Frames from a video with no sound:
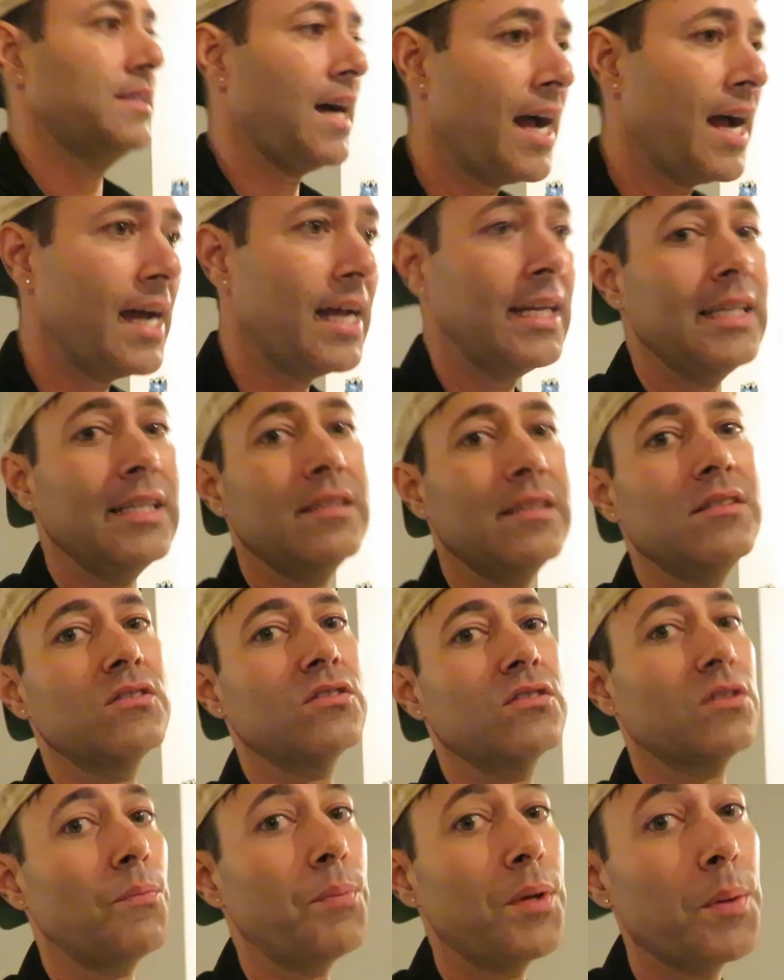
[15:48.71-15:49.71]
Dining,
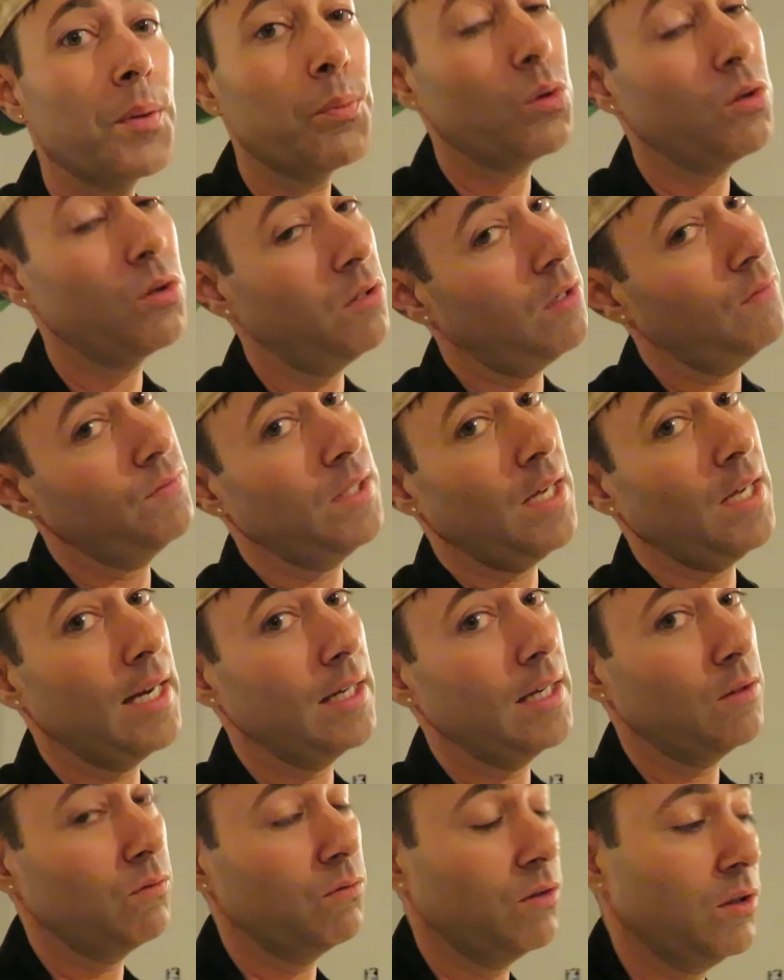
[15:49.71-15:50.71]
some people love
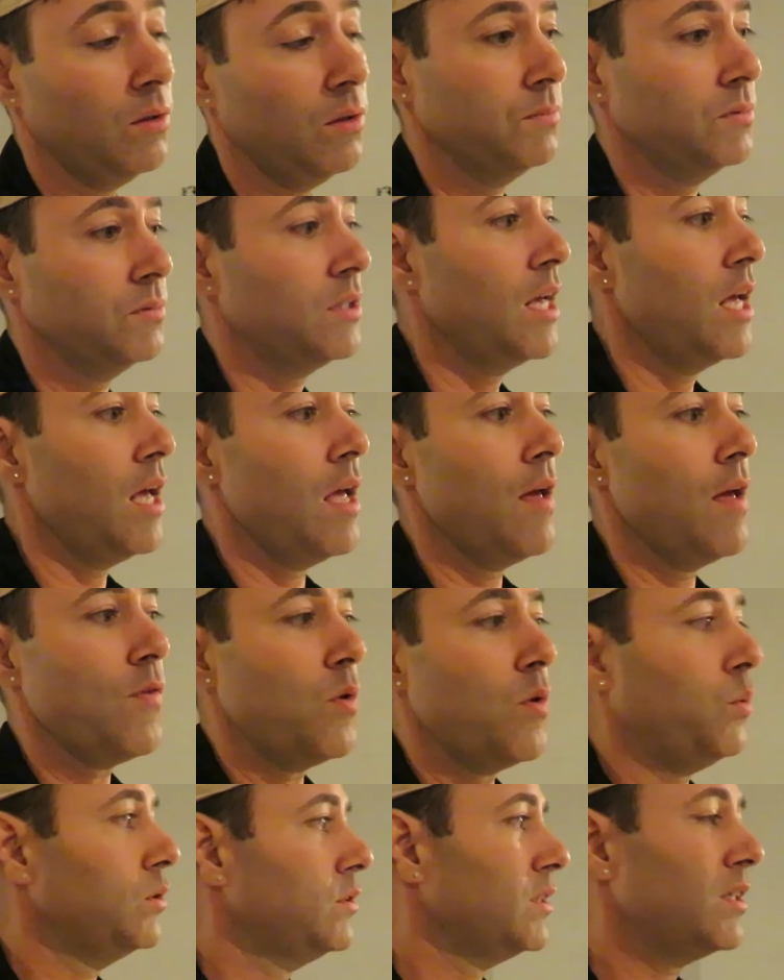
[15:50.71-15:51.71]
dining rooms.
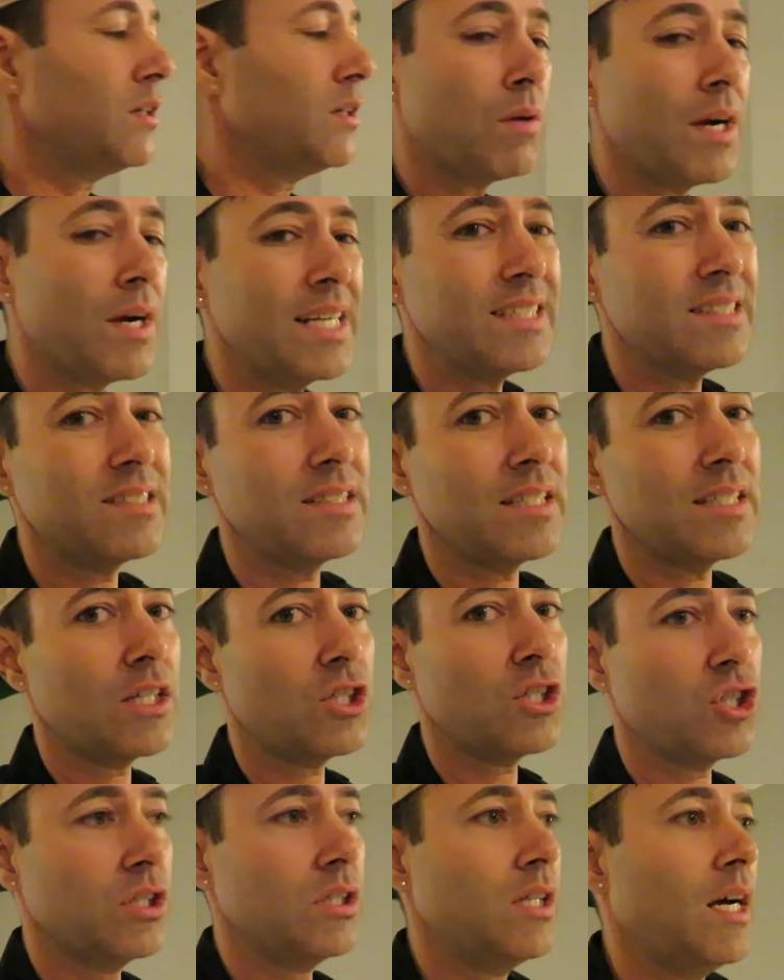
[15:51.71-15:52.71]
If it was in the right
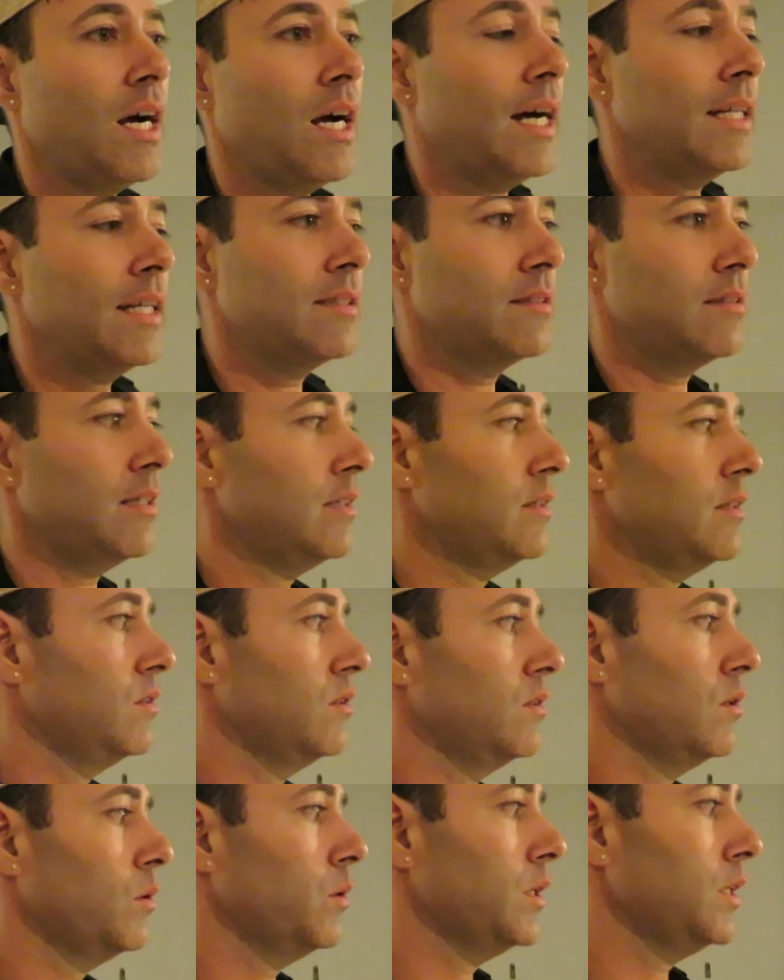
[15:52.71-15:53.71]
section, I'd say
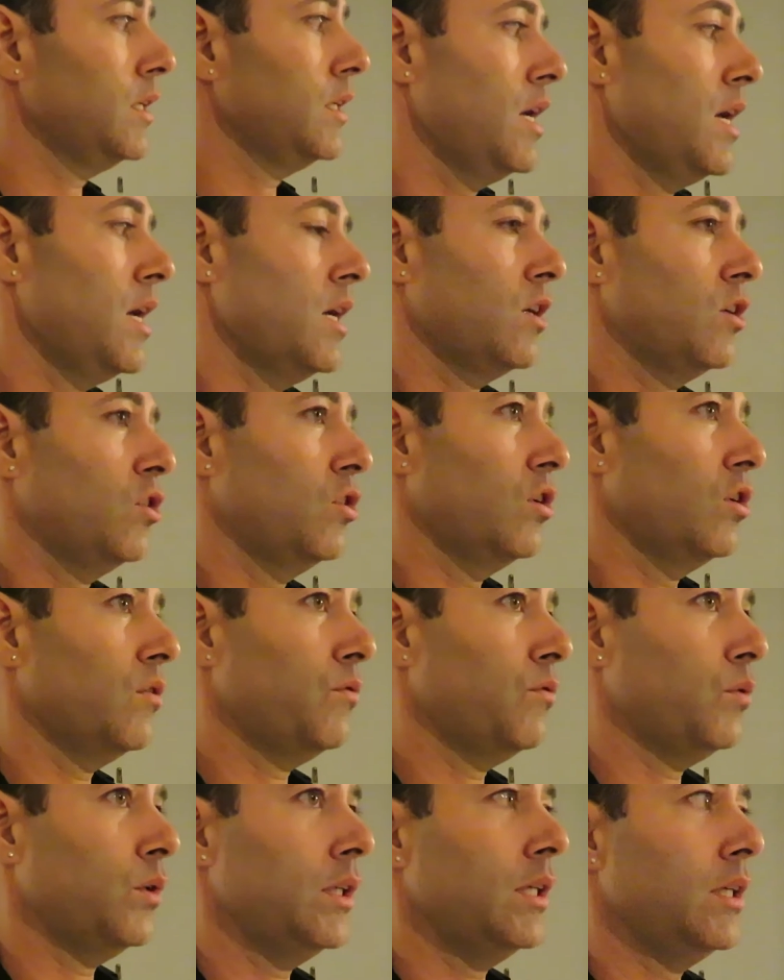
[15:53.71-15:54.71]
do it. Could
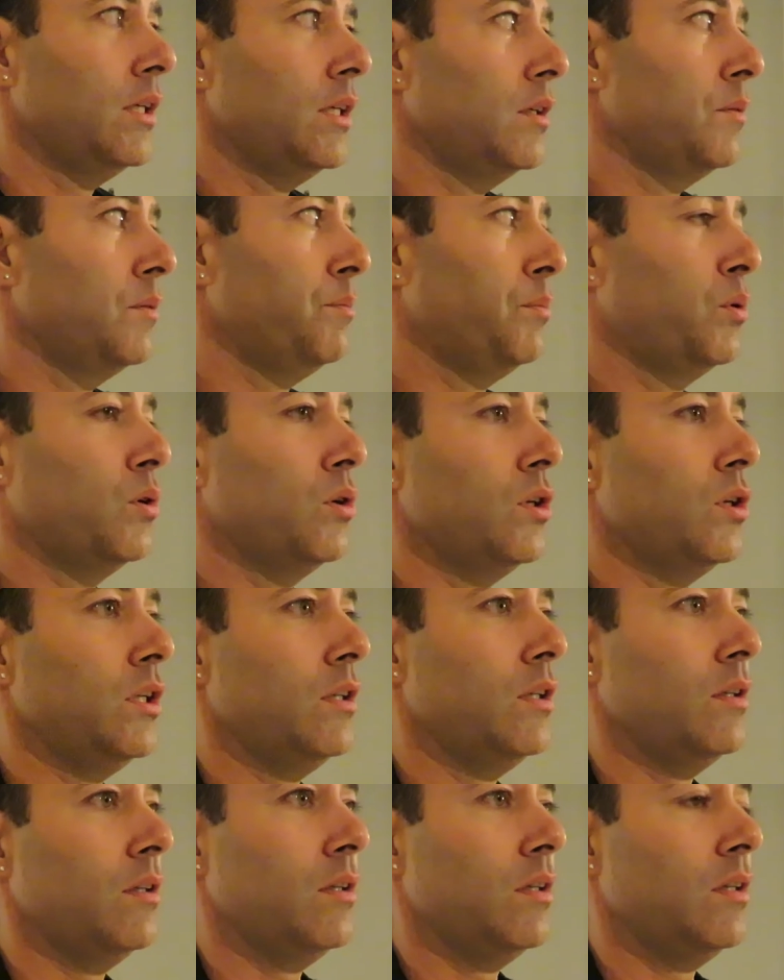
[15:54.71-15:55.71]
have we
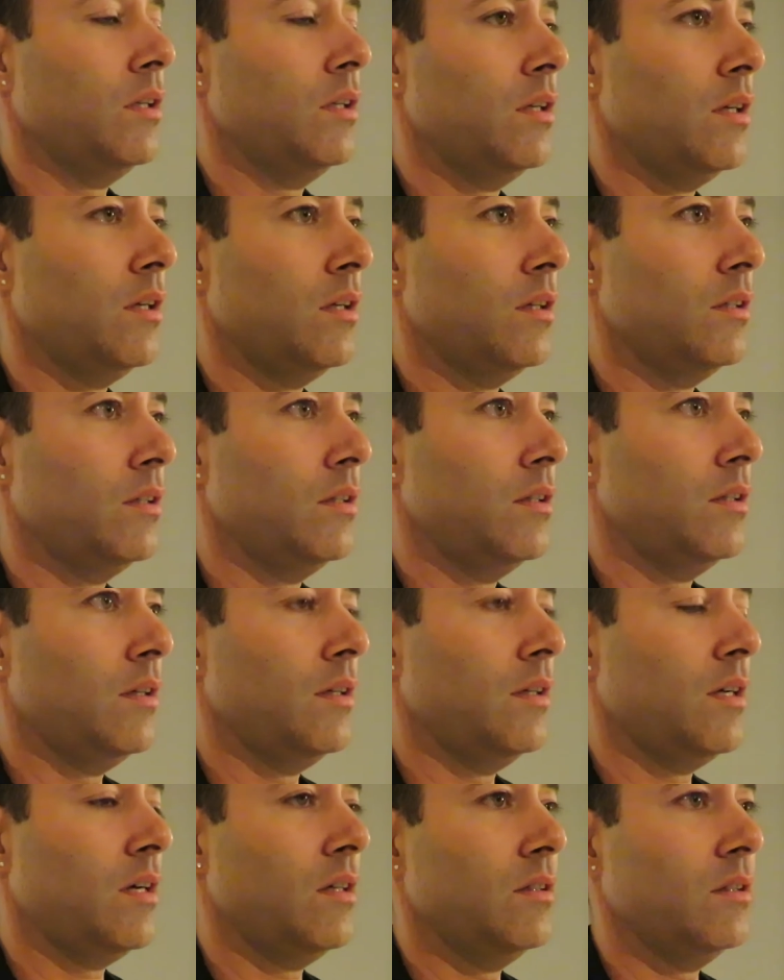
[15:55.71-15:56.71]
put
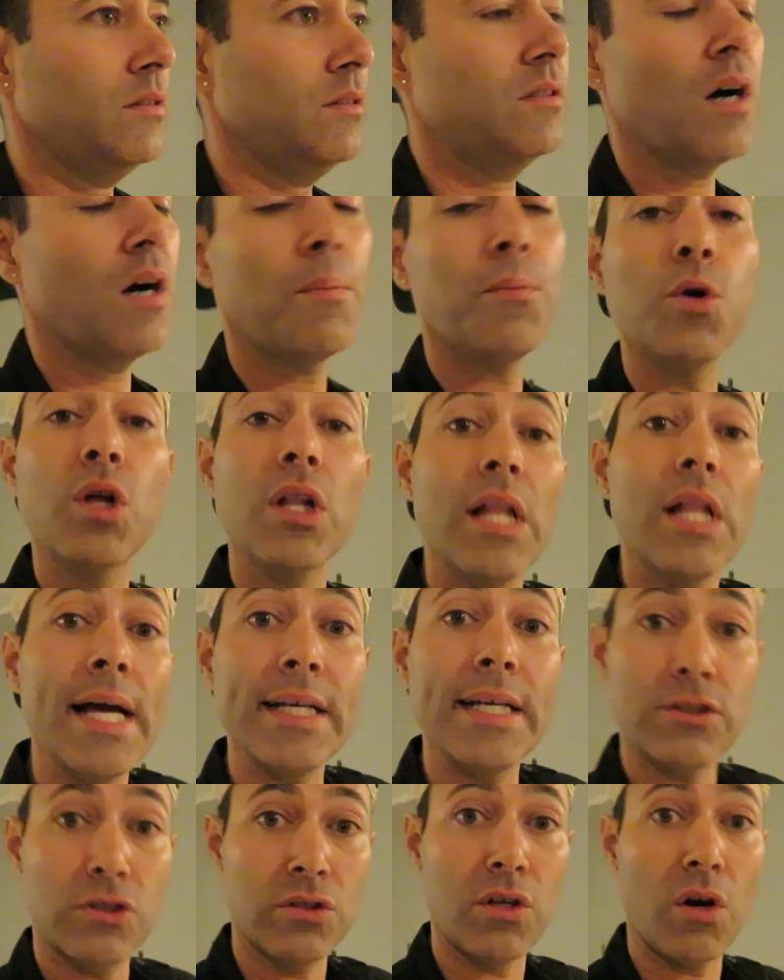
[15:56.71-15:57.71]
double
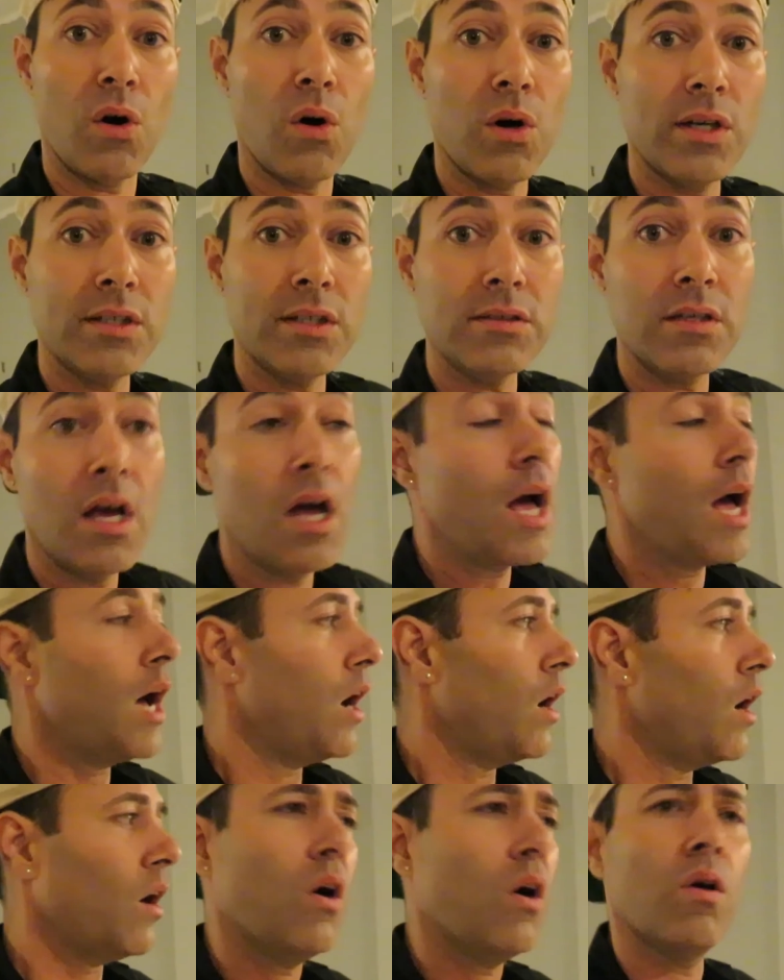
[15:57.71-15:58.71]
glass doors?
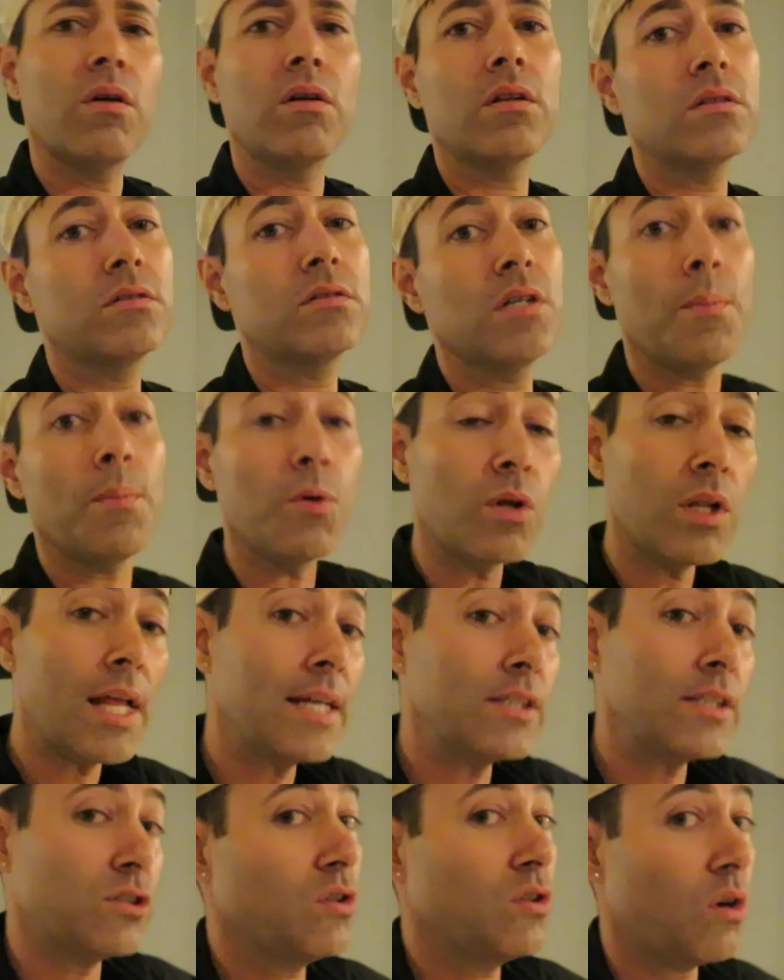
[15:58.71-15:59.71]
Oh, double
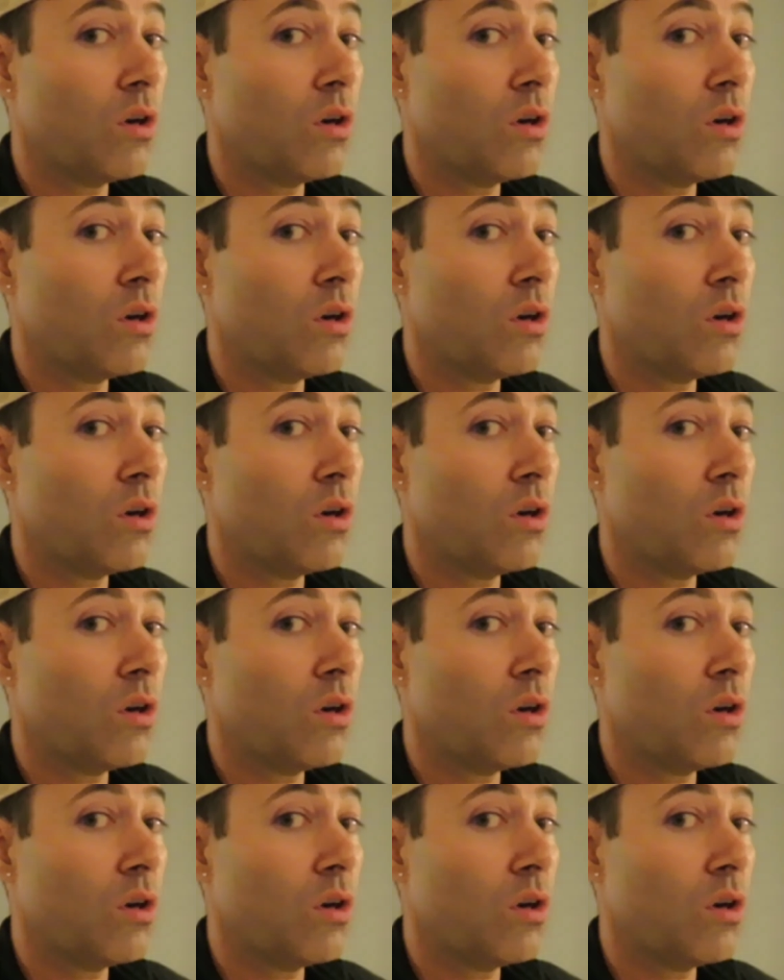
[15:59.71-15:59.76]
glass